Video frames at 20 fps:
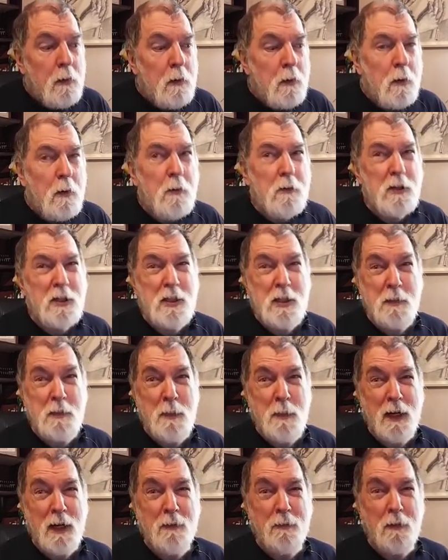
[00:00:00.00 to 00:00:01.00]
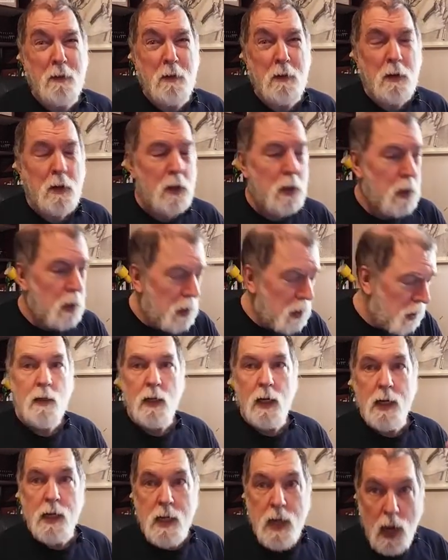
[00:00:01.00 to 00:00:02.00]
Oh, this is painful.
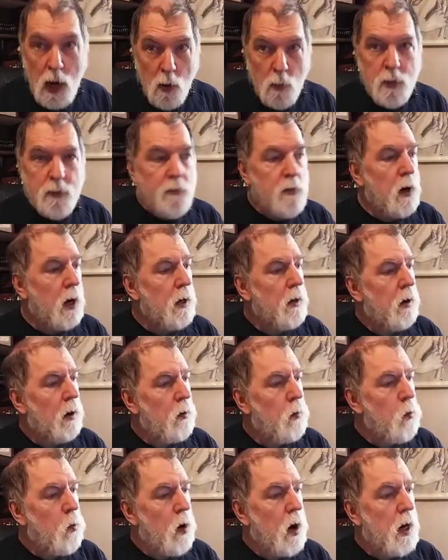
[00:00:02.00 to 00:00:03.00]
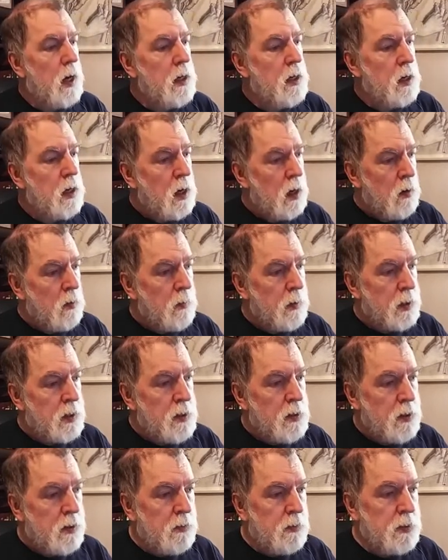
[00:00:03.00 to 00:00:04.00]
And now we've got our 1 with
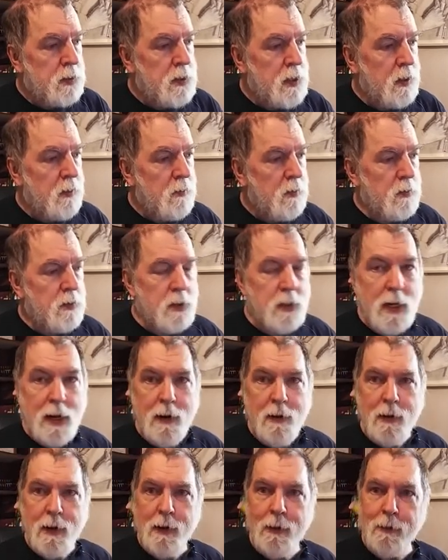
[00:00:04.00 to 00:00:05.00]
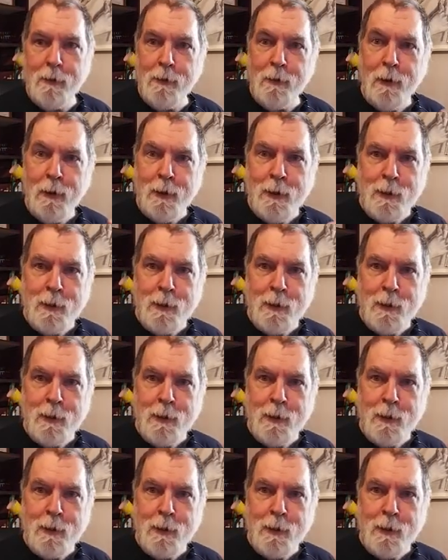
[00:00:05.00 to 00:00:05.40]
2 zeros down here.